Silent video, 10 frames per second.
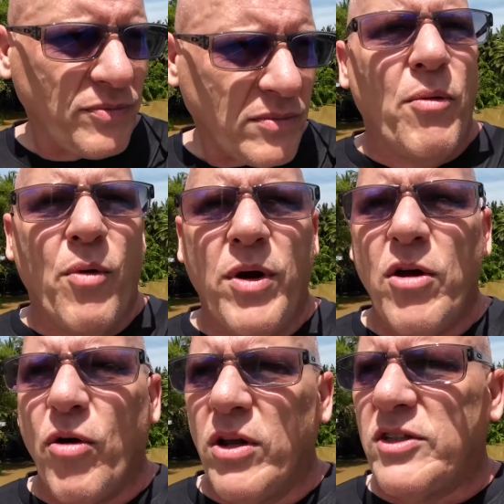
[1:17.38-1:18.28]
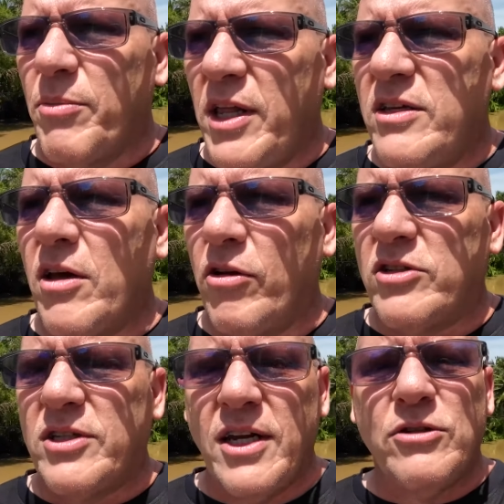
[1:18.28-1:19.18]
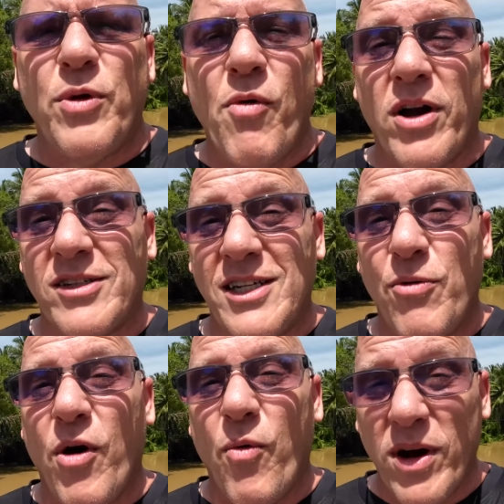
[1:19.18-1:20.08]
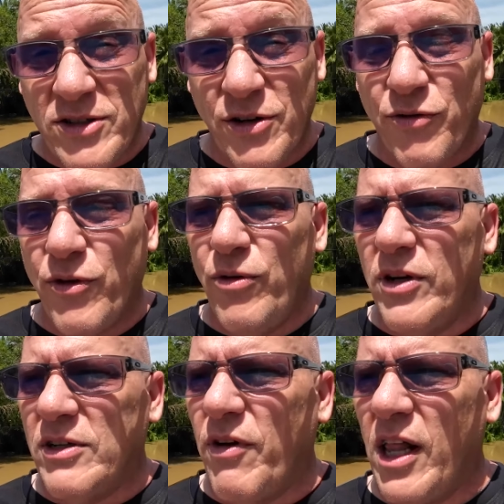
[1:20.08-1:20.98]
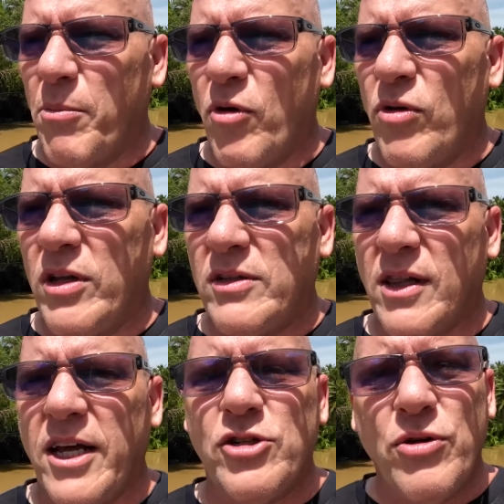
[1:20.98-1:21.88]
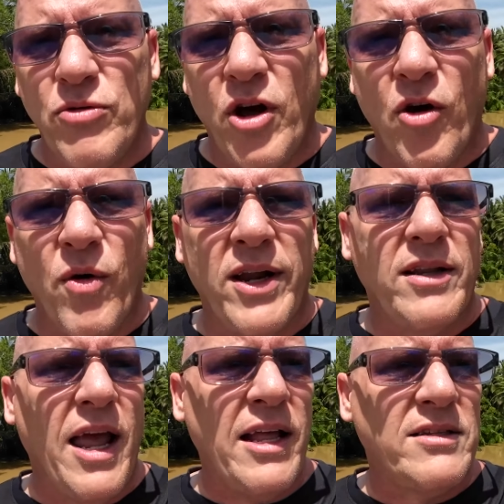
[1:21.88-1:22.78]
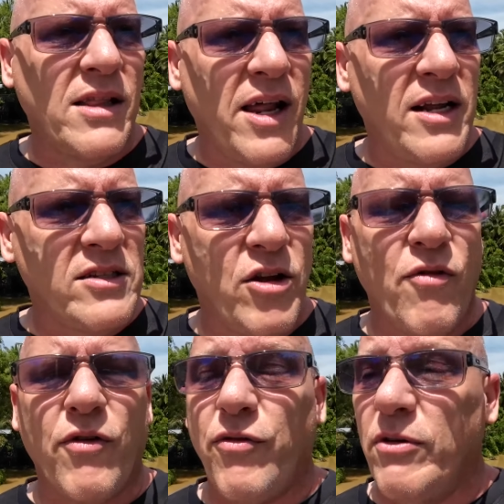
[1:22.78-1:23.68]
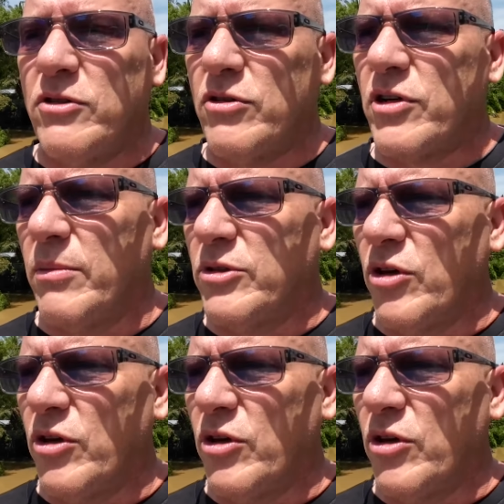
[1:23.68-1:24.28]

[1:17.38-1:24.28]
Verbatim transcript: But when we go to some of these other cities, we want to see what Western food is available to let you know and, and to let us know for future trips.